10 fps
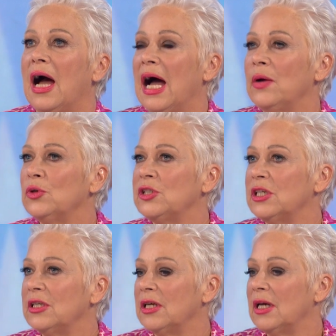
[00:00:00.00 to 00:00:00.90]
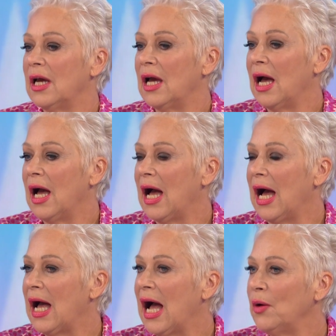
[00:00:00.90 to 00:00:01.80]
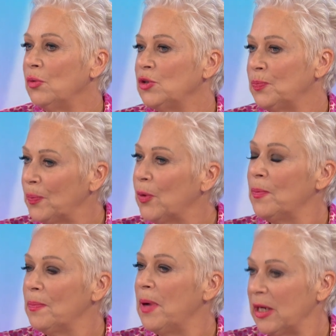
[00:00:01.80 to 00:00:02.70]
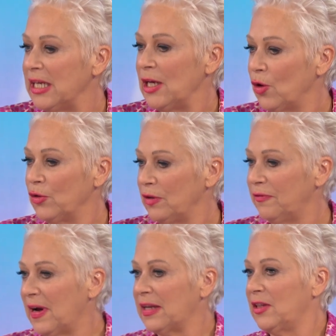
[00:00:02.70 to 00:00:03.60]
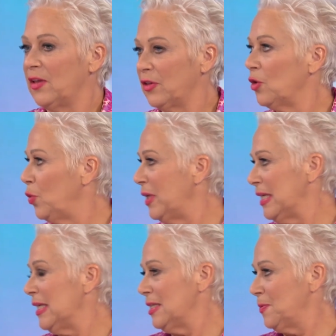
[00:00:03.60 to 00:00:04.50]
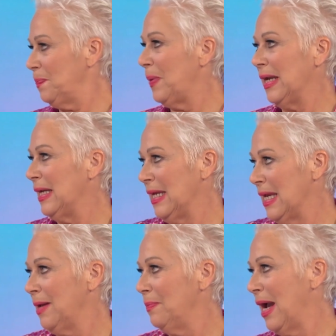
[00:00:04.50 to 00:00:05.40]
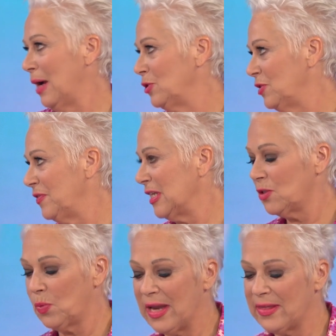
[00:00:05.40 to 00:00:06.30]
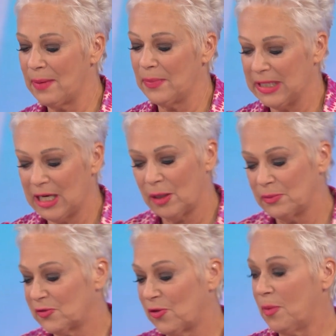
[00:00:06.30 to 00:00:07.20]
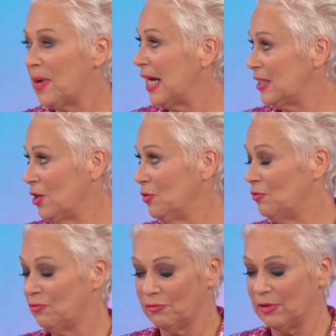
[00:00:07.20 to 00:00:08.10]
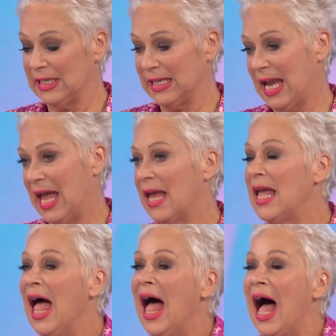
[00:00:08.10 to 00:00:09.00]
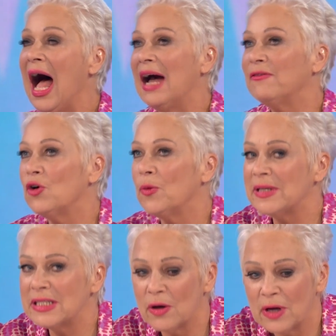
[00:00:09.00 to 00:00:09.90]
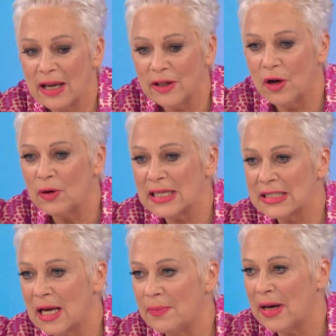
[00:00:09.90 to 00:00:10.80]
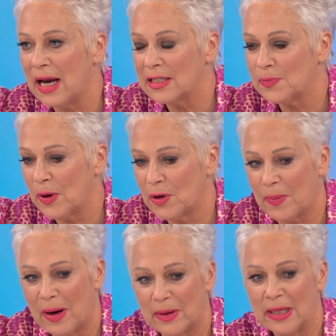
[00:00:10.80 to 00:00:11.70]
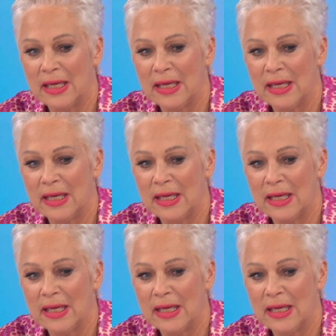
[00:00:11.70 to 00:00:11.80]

I would. I would put money on the fact that the Queen is bailing him out of this. Where that money comes from, I don't really care. I've got to be so. You know, last time I spoke about